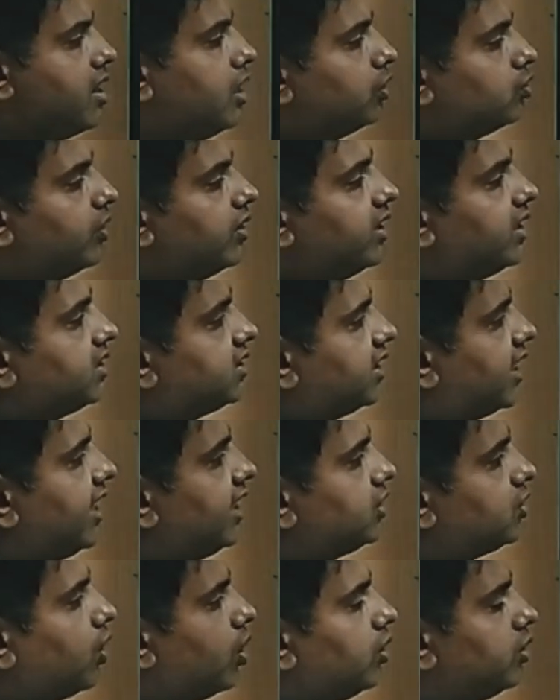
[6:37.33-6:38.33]
So in this
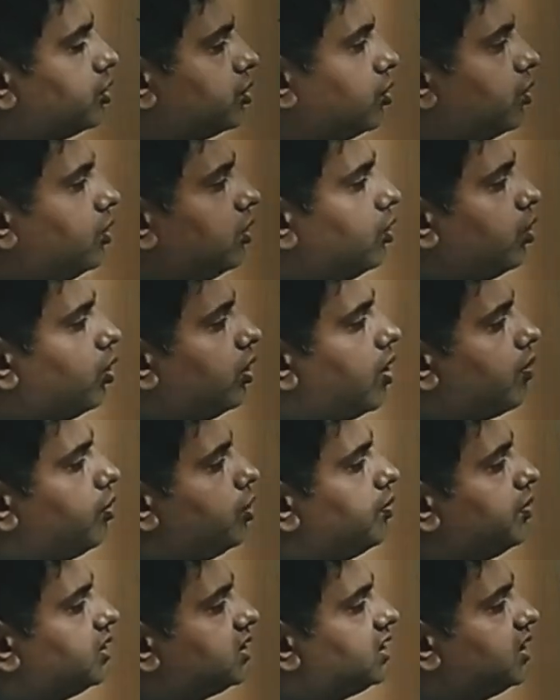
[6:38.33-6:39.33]
case also your
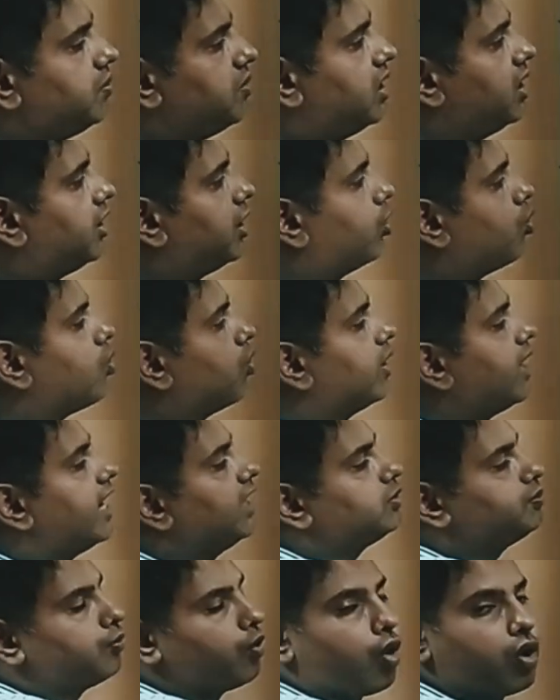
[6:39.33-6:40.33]
WBC will
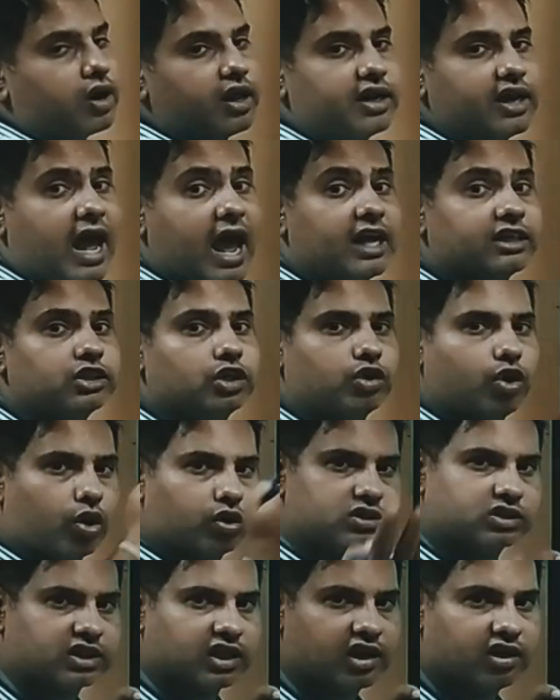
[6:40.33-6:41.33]
recognize pollen as a
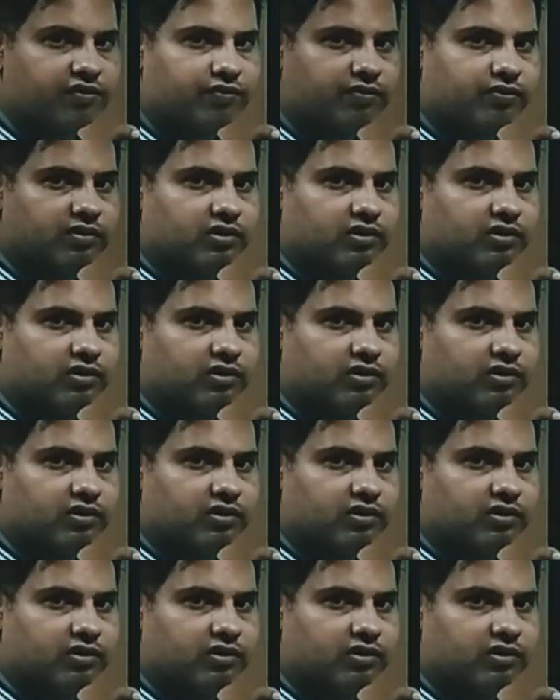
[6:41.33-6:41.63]
non-self.